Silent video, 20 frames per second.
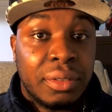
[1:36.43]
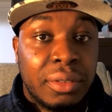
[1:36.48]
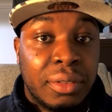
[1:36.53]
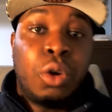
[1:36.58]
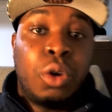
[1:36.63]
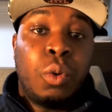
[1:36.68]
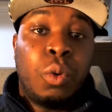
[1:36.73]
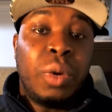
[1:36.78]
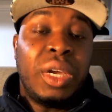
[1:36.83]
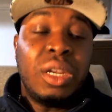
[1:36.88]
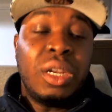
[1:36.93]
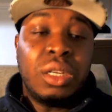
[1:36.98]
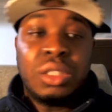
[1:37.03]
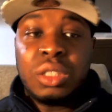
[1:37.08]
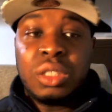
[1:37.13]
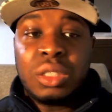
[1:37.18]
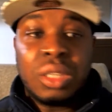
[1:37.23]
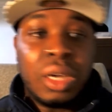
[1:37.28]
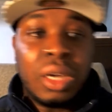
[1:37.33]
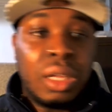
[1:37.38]
Queen
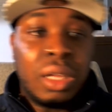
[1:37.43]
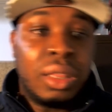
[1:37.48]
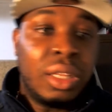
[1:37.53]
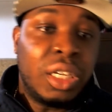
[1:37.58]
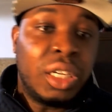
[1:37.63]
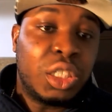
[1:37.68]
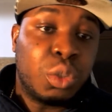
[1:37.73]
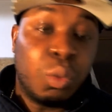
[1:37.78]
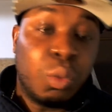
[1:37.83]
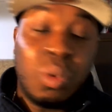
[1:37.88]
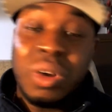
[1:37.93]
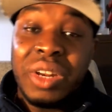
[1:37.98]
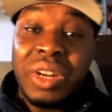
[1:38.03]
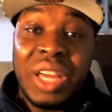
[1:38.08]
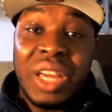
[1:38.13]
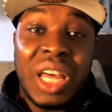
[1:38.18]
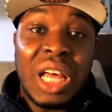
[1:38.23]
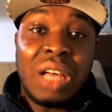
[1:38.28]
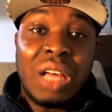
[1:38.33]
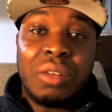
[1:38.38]
just unleashed one
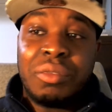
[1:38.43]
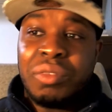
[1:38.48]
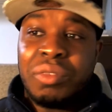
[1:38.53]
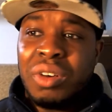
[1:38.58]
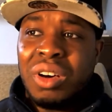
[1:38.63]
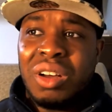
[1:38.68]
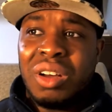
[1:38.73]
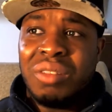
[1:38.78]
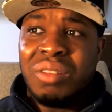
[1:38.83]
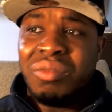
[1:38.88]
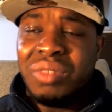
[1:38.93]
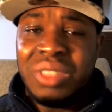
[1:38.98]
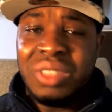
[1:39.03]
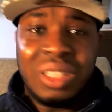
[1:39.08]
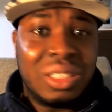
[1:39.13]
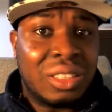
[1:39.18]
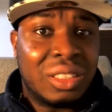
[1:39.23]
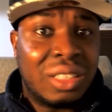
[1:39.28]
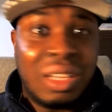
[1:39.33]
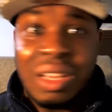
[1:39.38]
hell of a
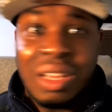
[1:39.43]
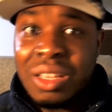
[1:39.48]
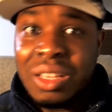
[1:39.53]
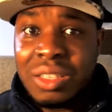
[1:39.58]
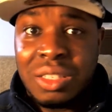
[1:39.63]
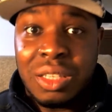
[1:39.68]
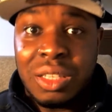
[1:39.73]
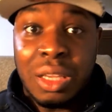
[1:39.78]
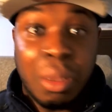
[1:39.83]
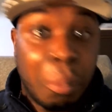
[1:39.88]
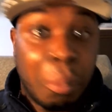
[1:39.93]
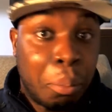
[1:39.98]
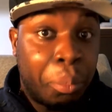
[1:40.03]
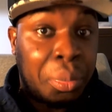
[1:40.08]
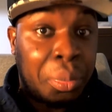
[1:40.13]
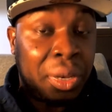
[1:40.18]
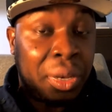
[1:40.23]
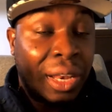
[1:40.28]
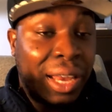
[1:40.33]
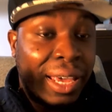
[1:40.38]
disgusting
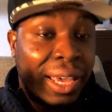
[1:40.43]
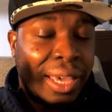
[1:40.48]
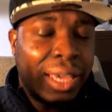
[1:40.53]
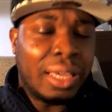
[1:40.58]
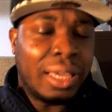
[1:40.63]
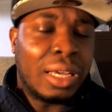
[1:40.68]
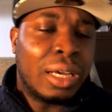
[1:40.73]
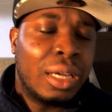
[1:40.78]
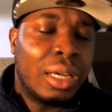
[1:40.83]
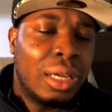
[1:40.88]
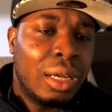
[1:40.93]
plague